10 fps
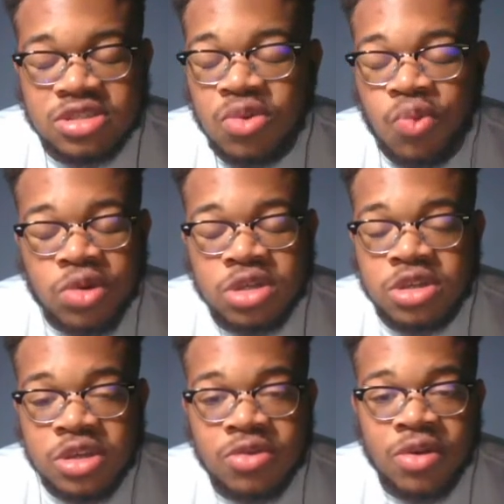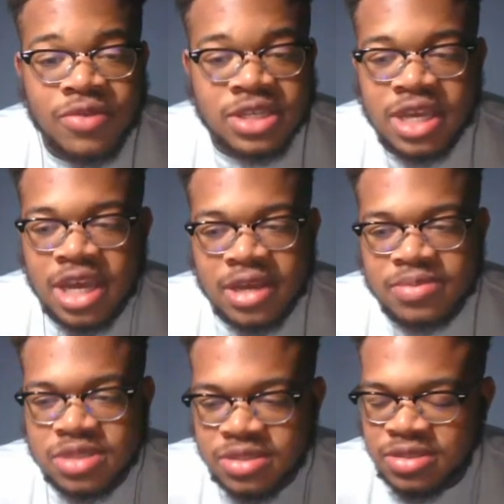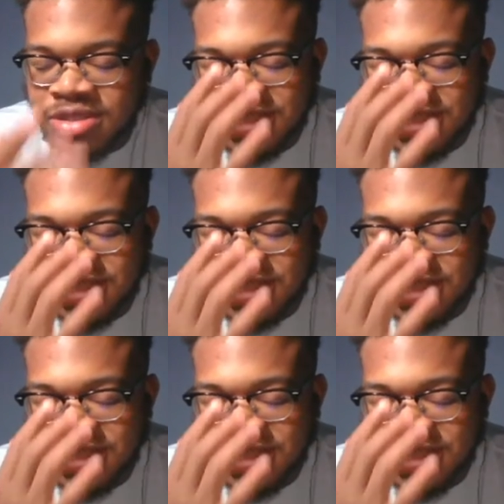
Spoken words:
one or two of these games.